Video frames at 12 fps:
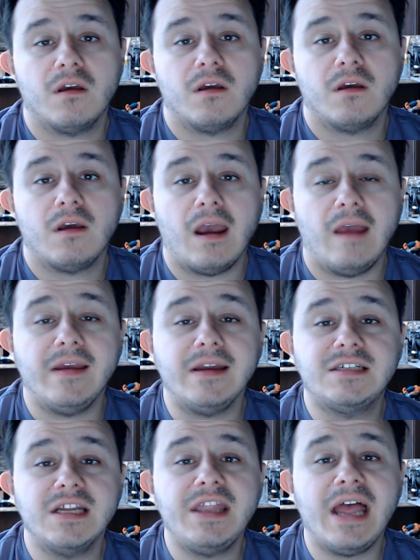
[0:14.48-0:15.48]
And they
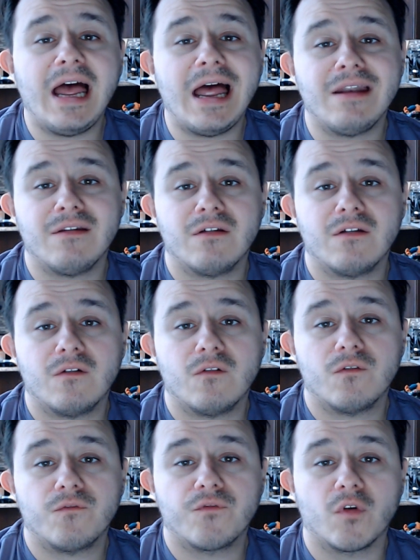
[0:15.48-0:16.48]
did that
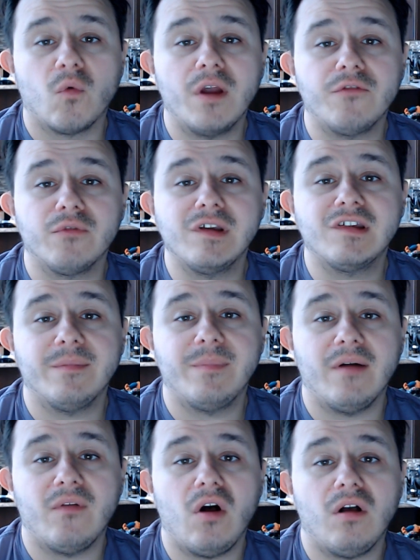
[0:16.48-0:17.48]
for one reason above
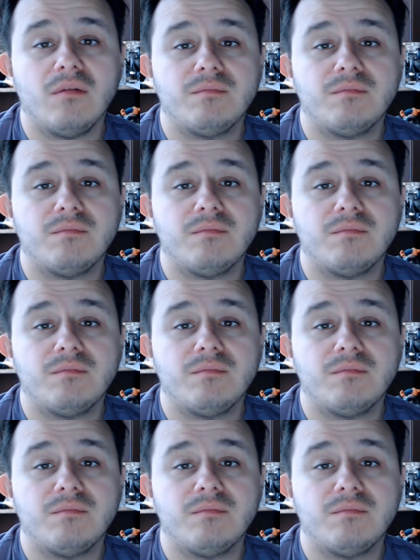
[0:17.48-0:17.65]
all.